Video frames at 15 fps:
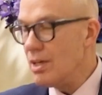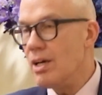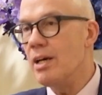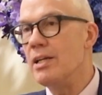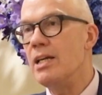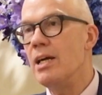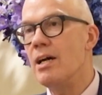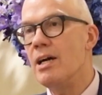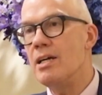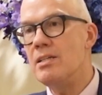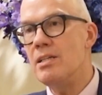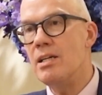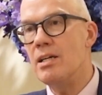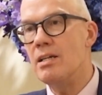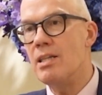and the
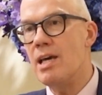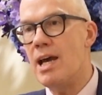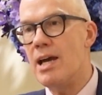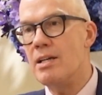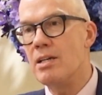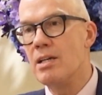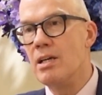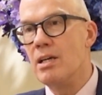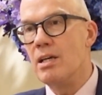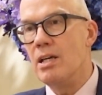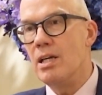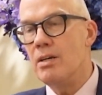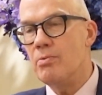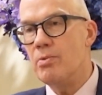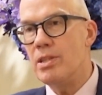idea that
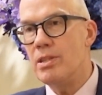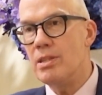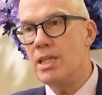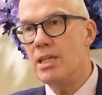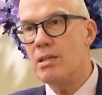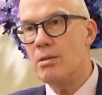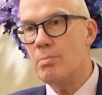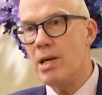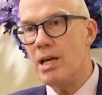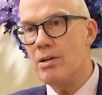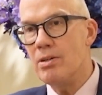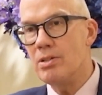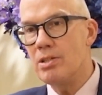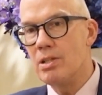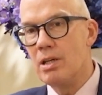if we think
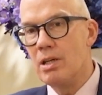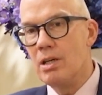about